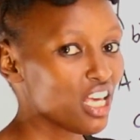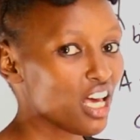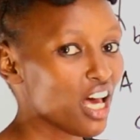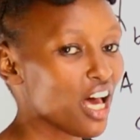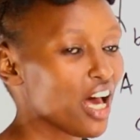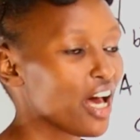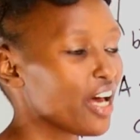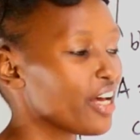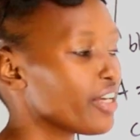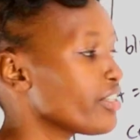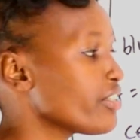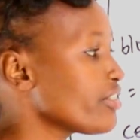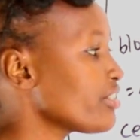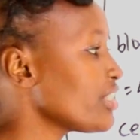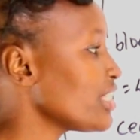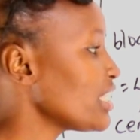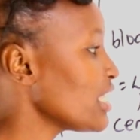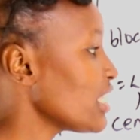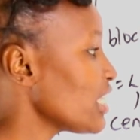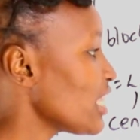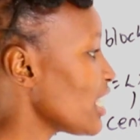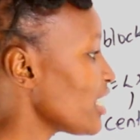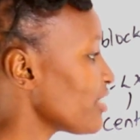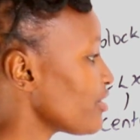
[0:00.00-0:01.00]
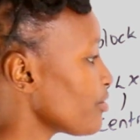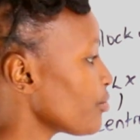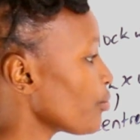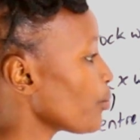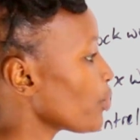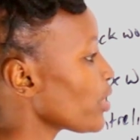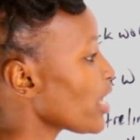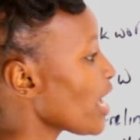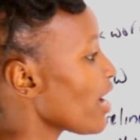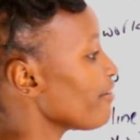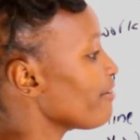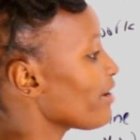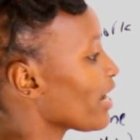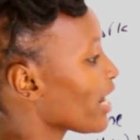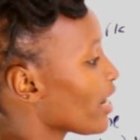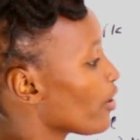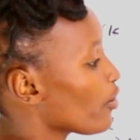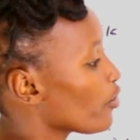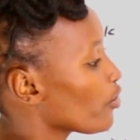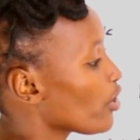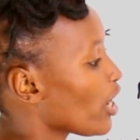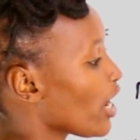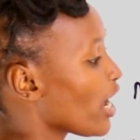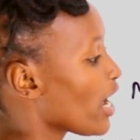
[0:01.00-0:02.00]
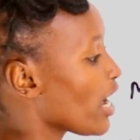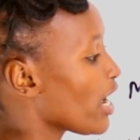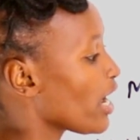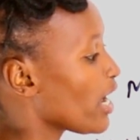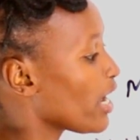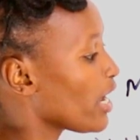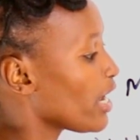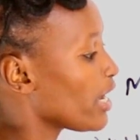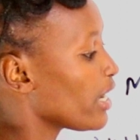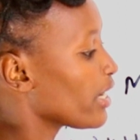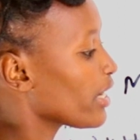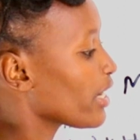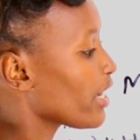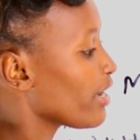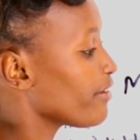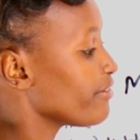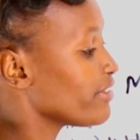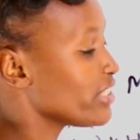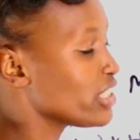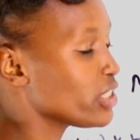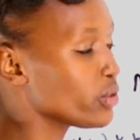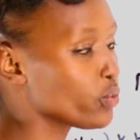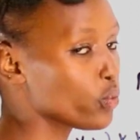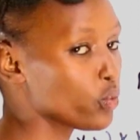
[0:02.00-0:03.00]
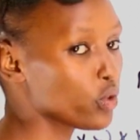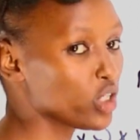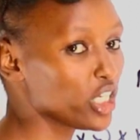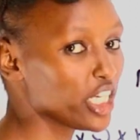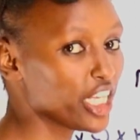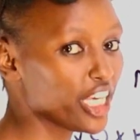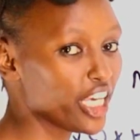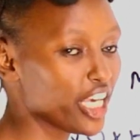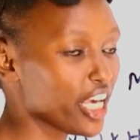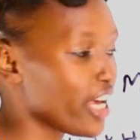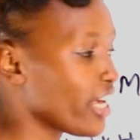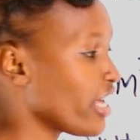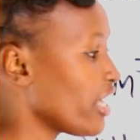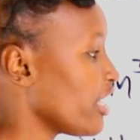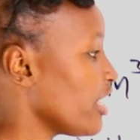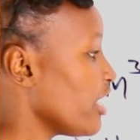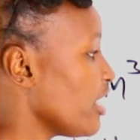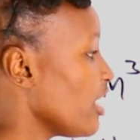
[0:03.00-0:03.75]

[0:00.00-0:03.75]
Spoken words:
I see that we have a cavity wall here.